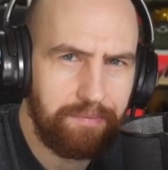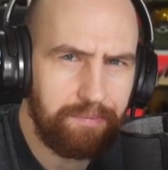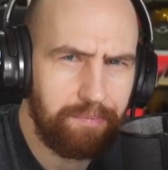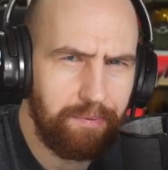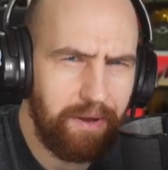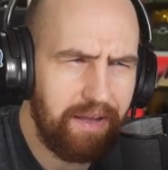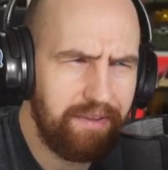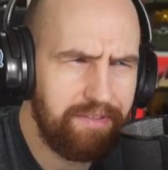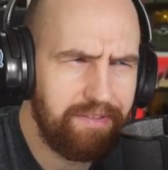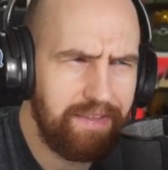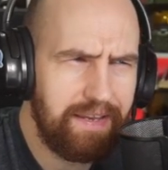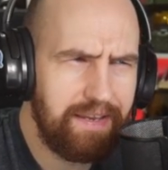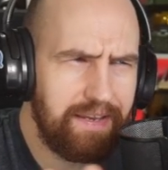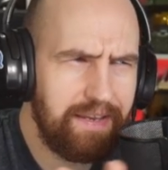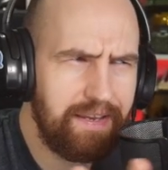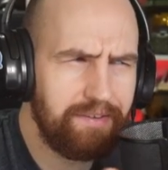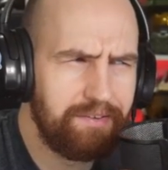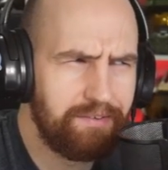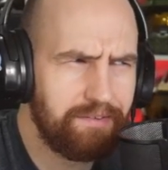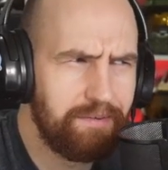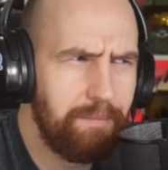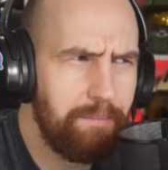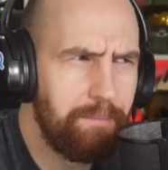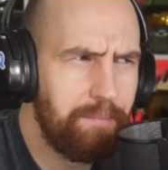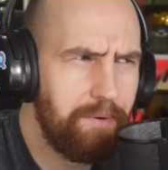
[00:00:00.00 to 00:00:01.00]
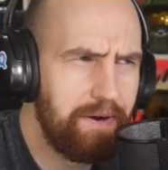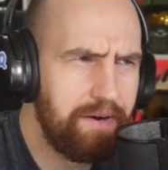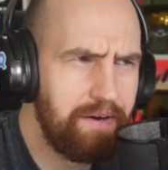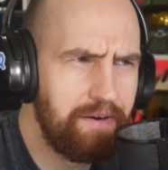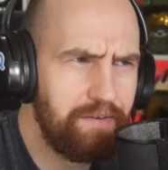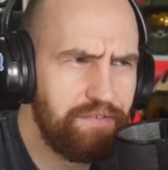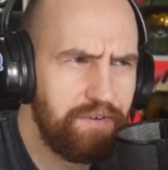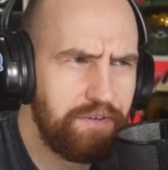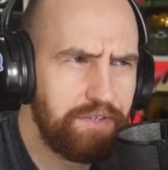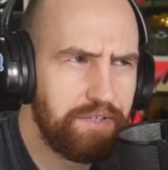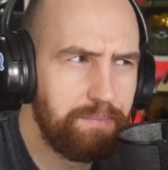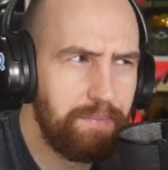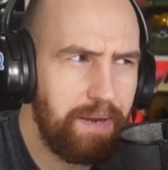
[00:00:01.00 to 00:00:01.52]
But I think at some point in the
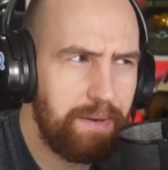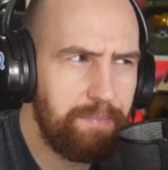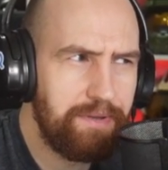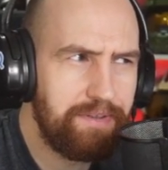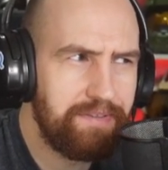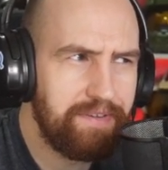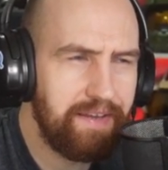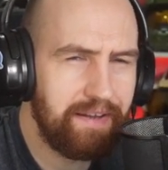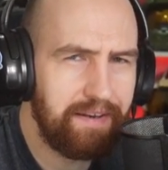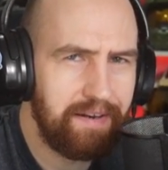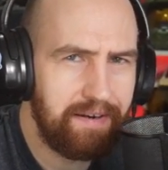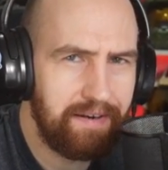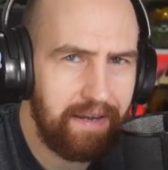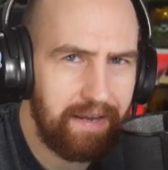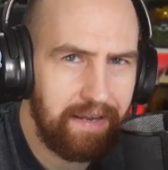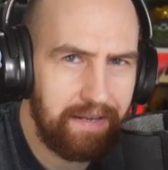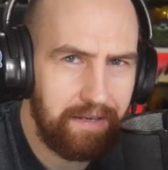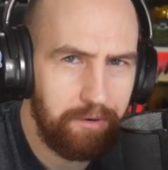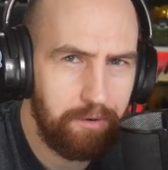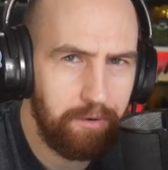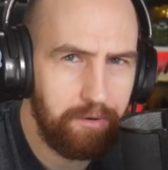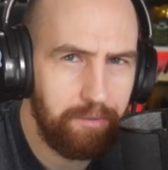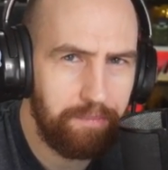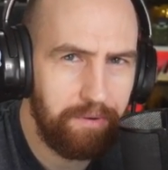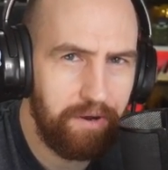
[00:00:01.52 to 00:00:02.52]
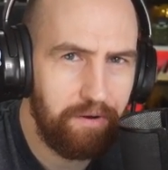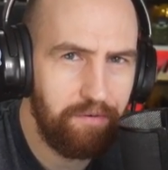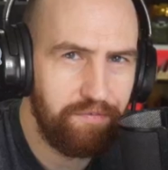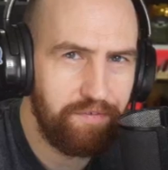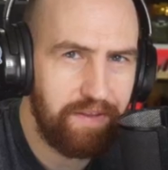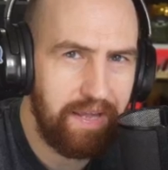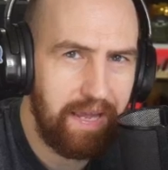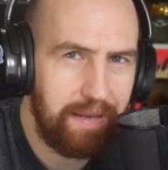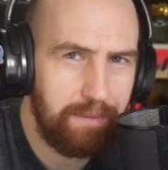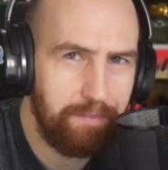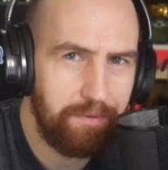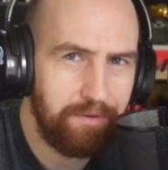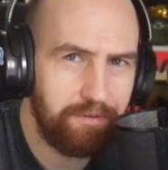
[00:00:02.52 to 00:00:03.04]
future, maybe Dan and I, who are both
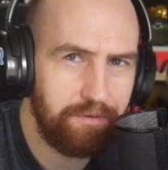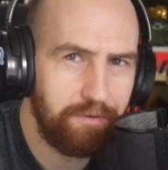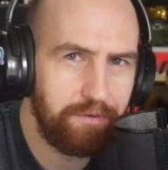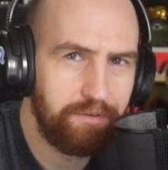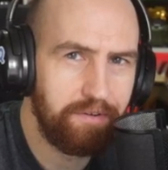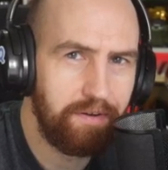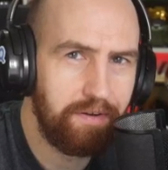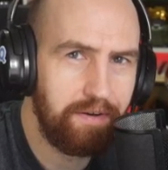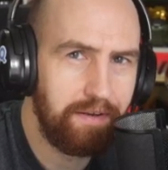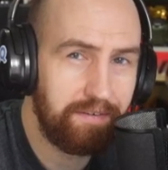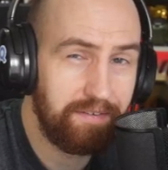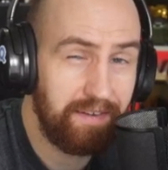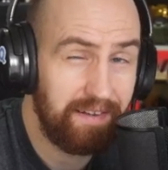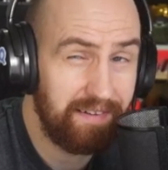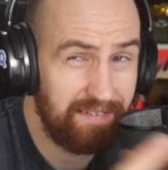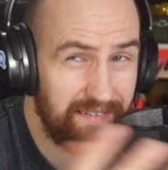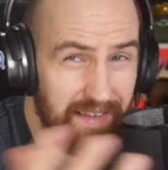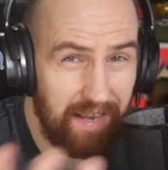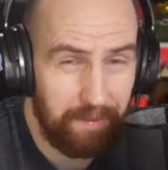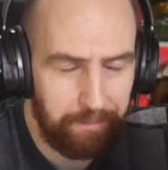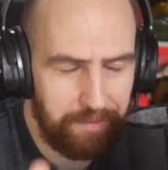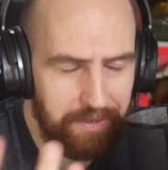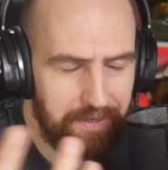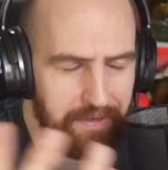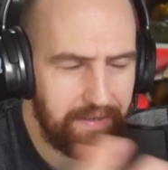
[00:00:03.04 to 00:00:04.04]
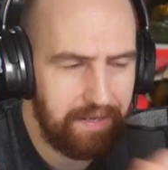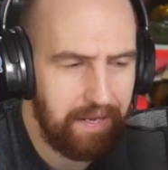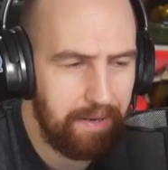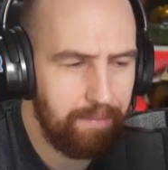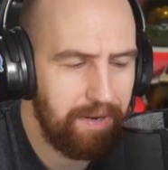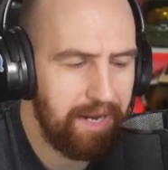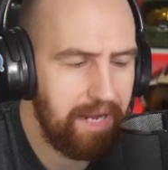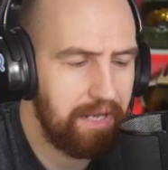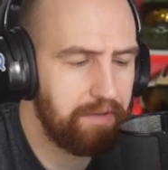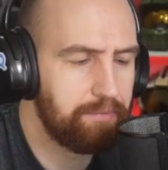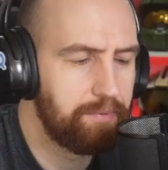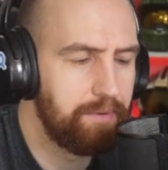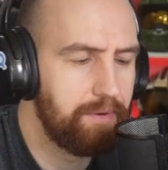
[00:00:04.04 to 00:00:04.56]
gamers to a certain extent, Dan being a gaming
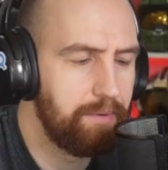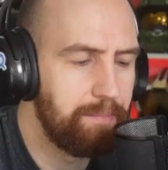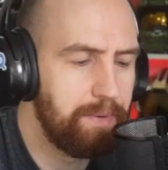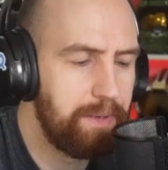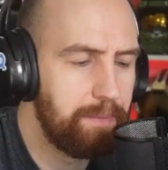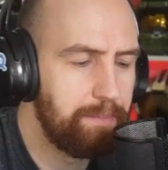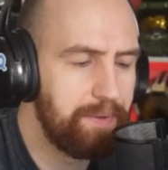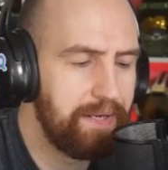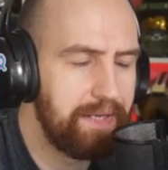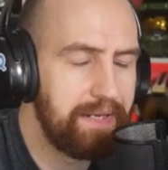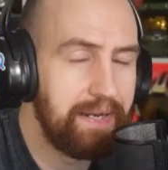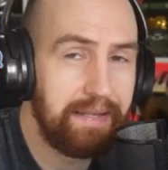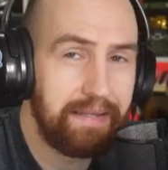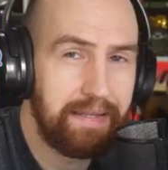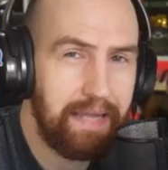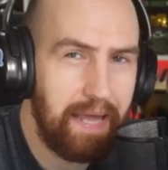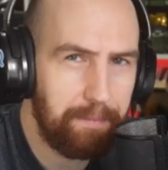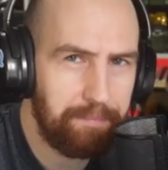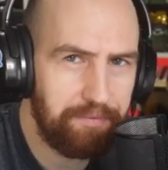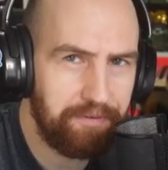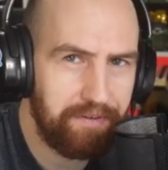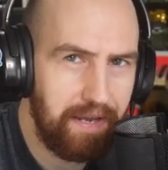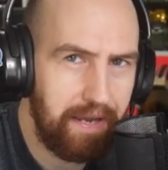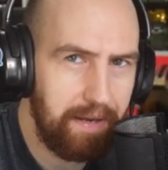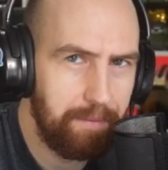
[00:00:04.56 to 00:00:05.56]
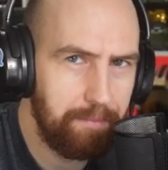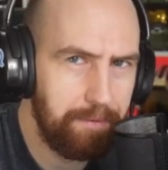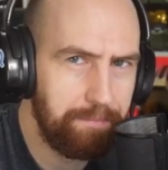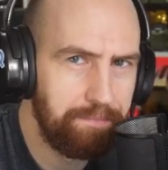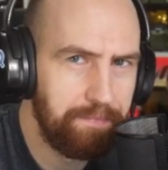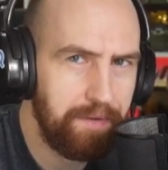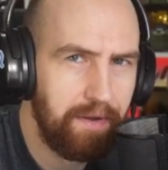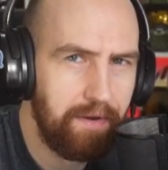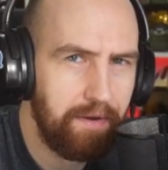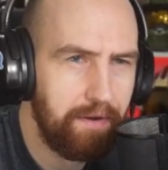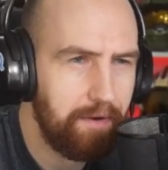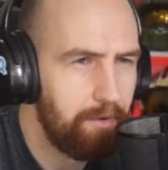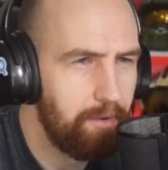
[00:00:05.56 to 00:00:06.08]
expert, me being a lapsed gamer,
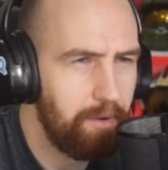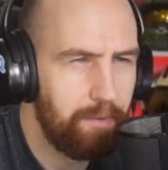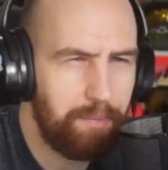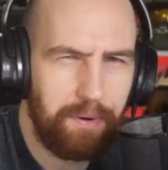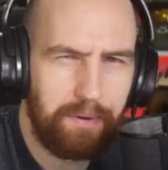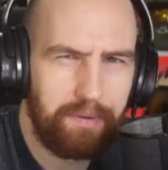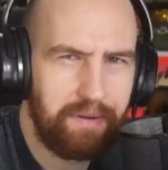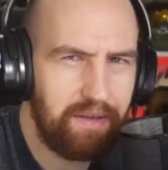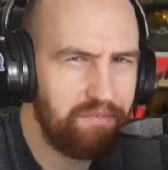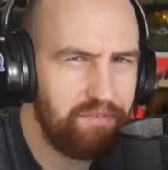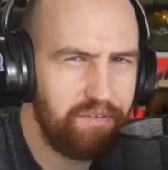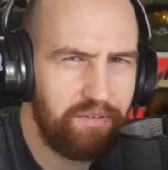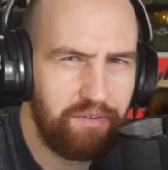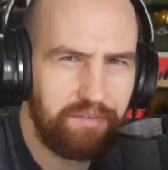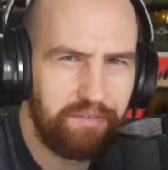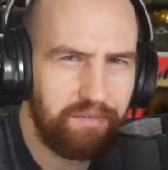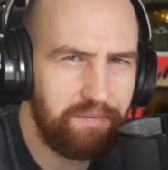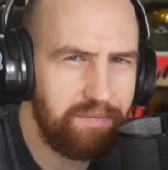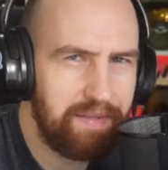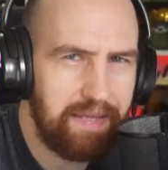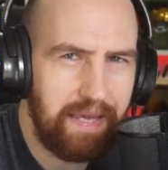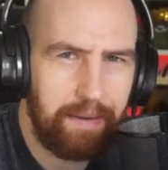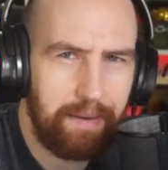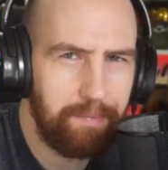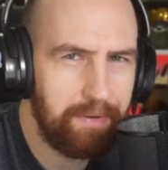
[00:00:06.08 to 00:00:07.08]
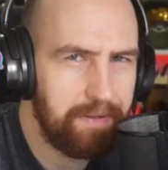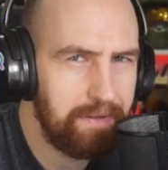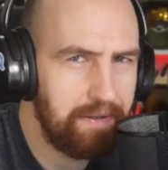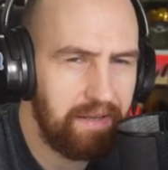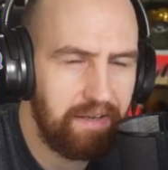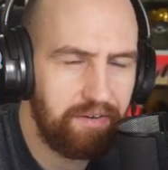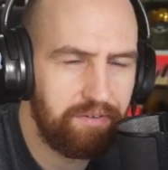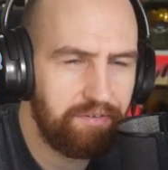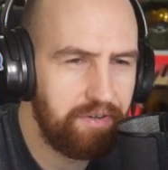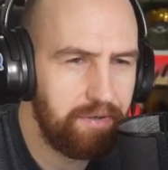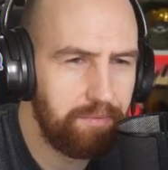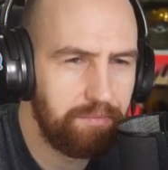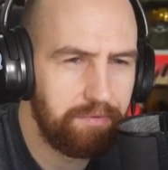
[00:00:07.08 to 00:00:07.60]
we'll probably have to do some gaming live
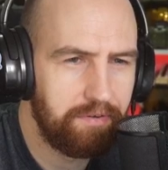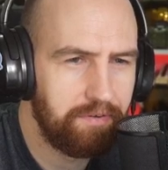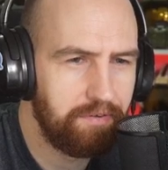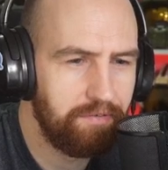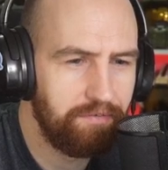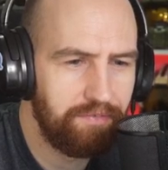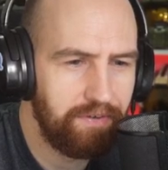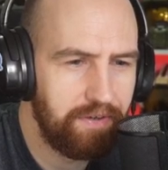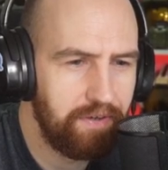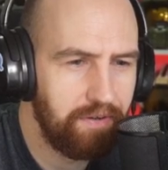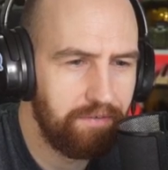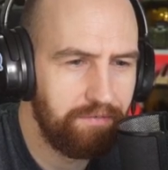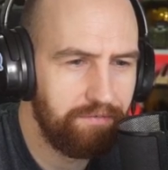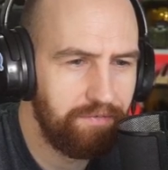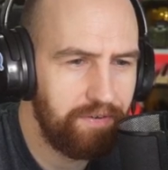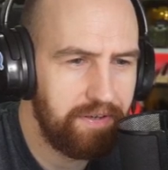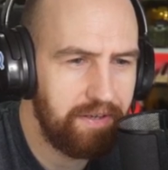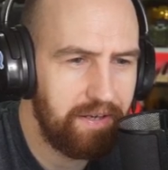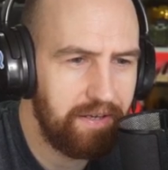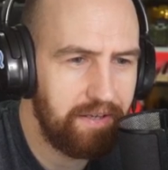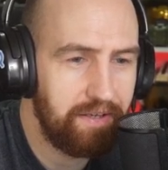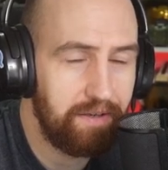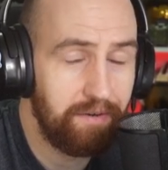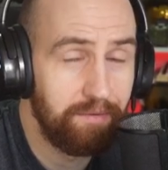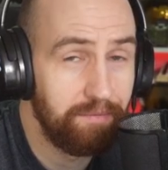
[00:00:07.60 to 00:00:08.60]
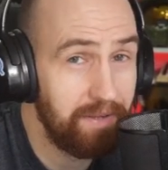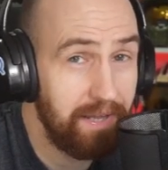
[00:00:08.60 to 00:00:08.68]
streams or something on vidIQ.